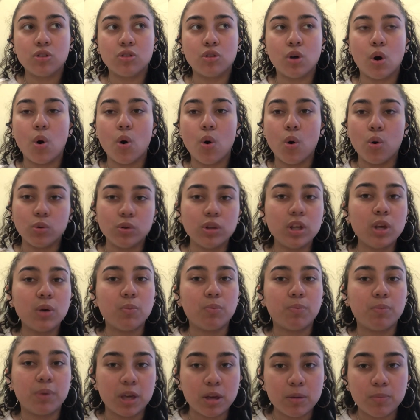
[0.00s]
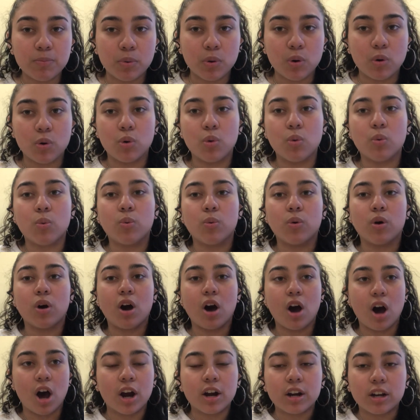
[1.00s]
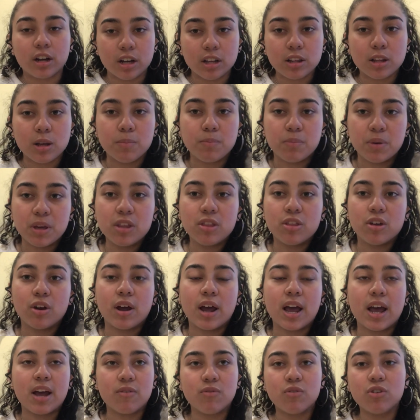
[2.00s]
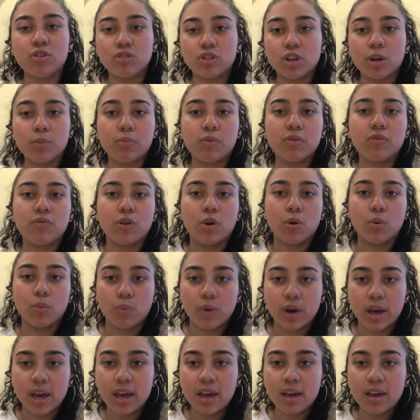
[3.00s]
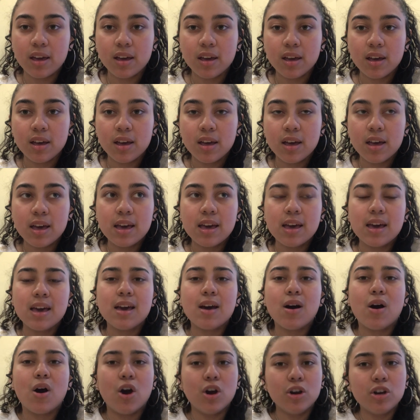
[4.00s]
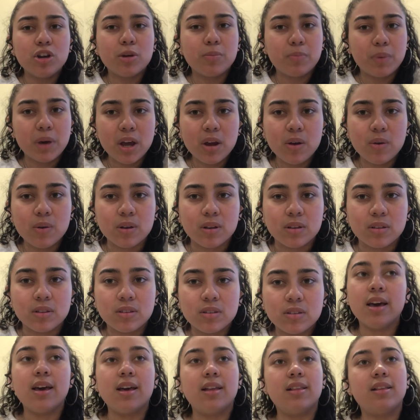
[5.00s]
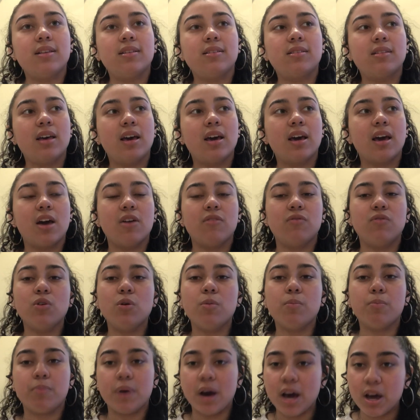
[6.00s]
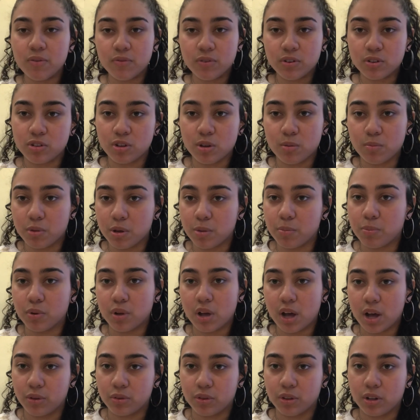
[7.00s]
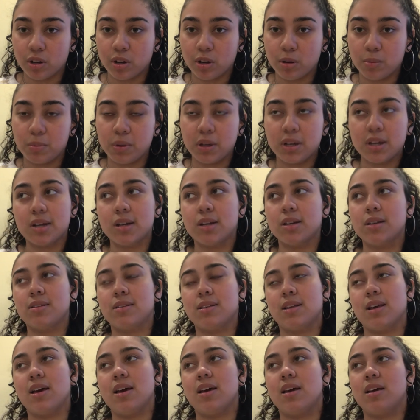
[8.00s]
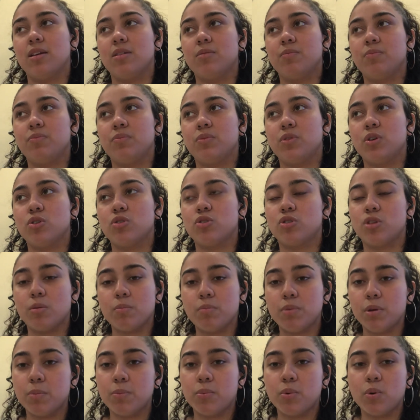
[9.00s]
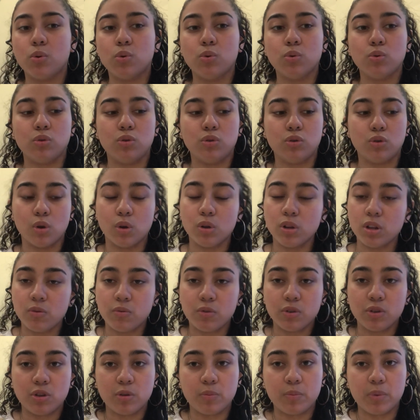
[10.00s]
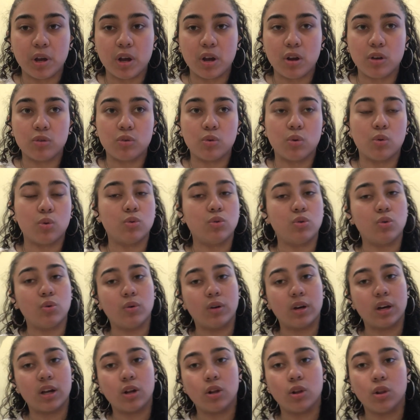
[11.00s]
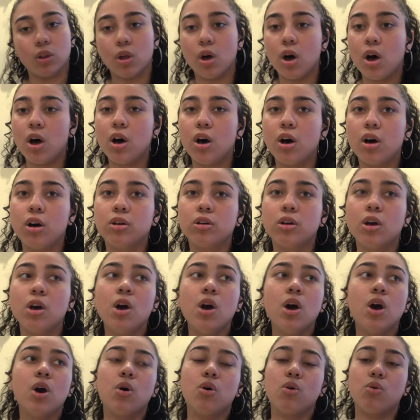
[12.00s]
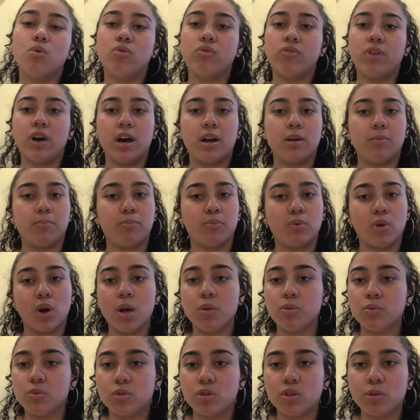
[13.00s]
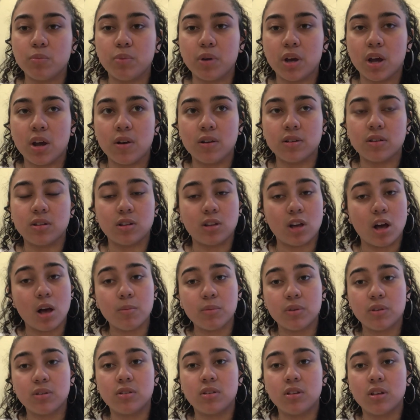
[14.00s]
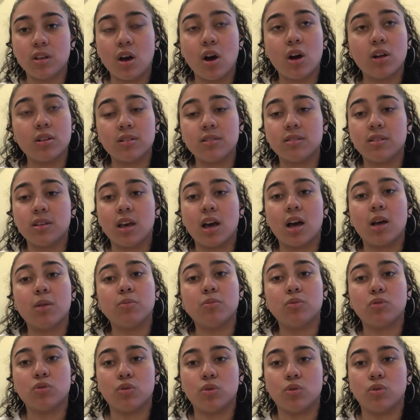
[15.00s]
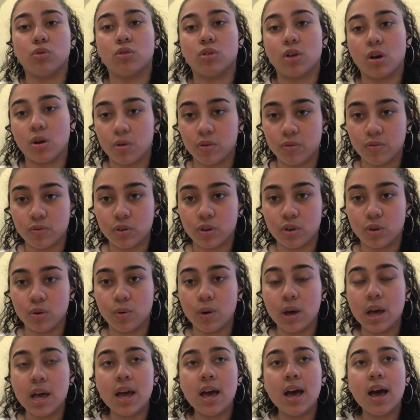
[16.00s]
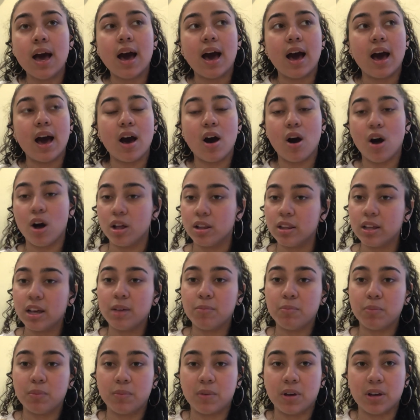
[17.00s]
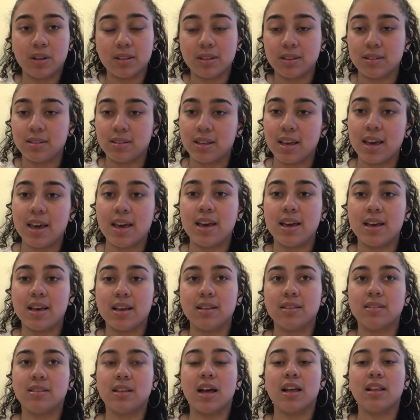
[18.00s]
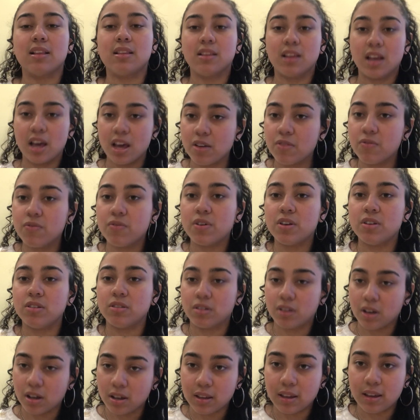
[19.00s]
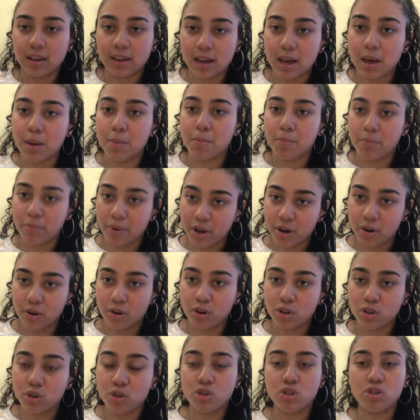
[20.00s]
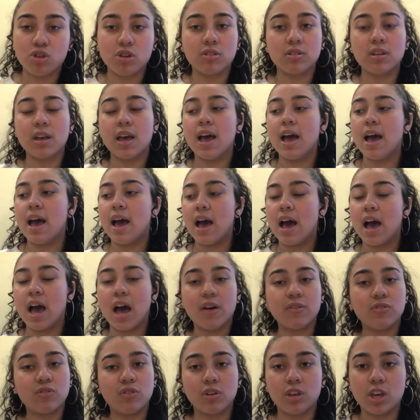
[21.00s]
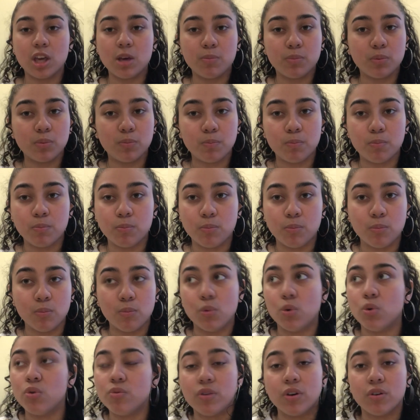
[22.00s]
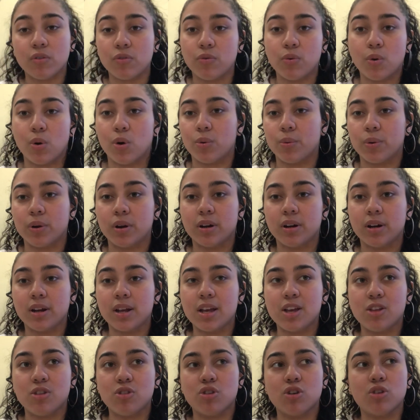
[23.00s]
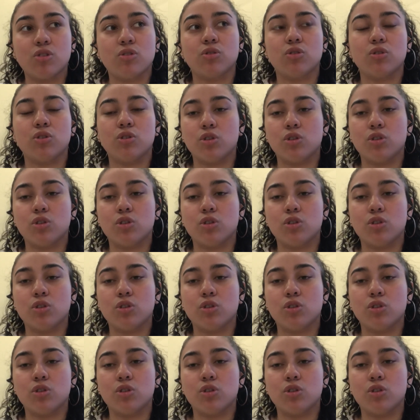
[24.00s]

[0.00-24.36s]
the only people who are gonna be there every step of your way are your parents. And it's like, I feel bad for some people out there, because like, there's some people who don't live with their parents, or who don't get along, or who've had a problem with their parents. And honestly, I'm so sorry for you. All I'm gonna say is that life is gonna get better. You just have to keep moving forward and just